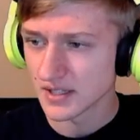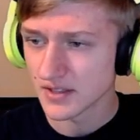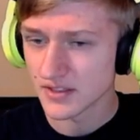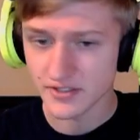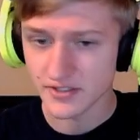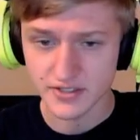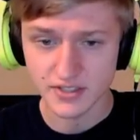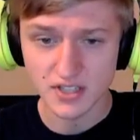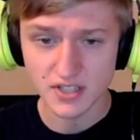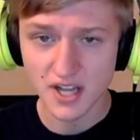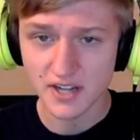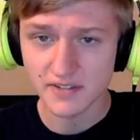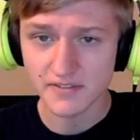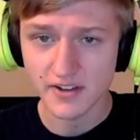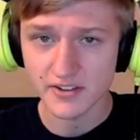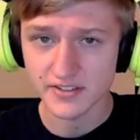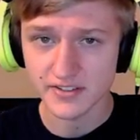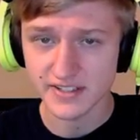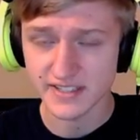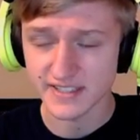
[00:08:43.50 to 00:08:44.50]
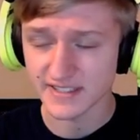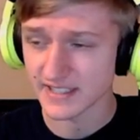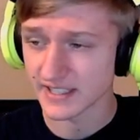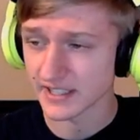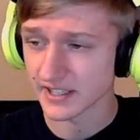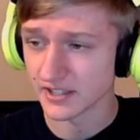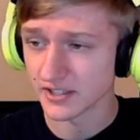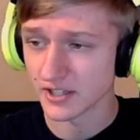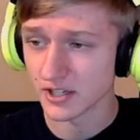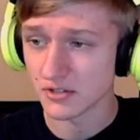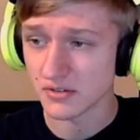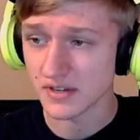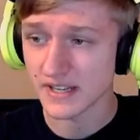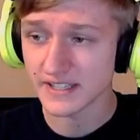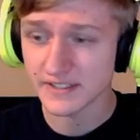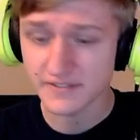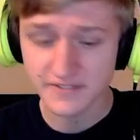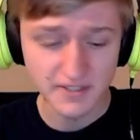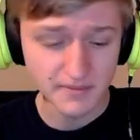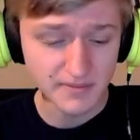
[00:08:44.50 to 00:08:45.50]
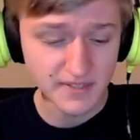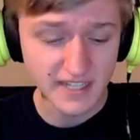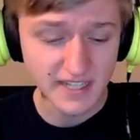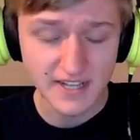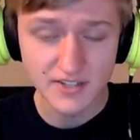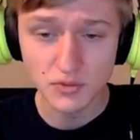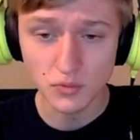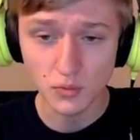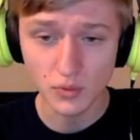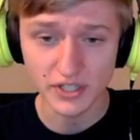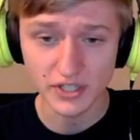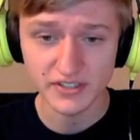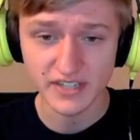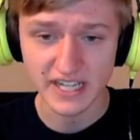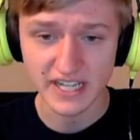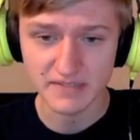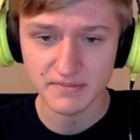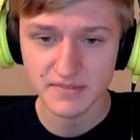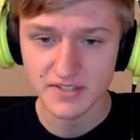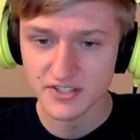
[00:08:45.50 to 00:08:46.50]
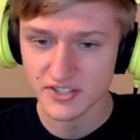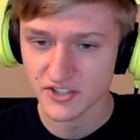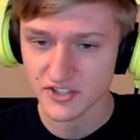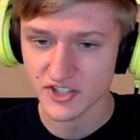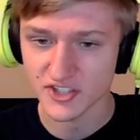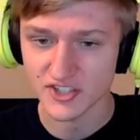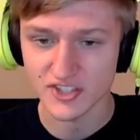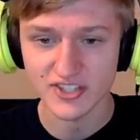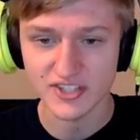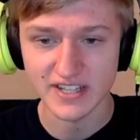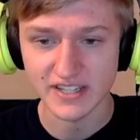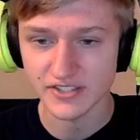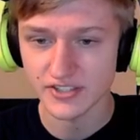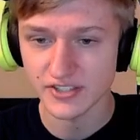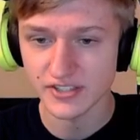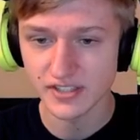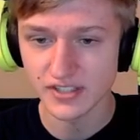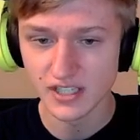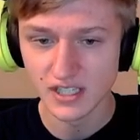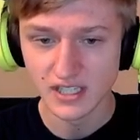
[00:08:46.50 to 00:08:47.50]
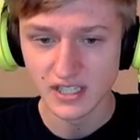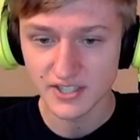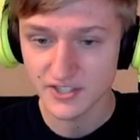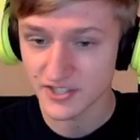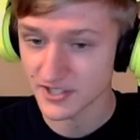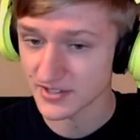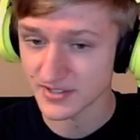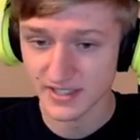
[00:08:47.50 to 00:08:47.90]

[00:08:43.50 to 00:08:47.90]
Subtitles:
there's a lot of other things that can go, and if something has a weird name, such as Center, just,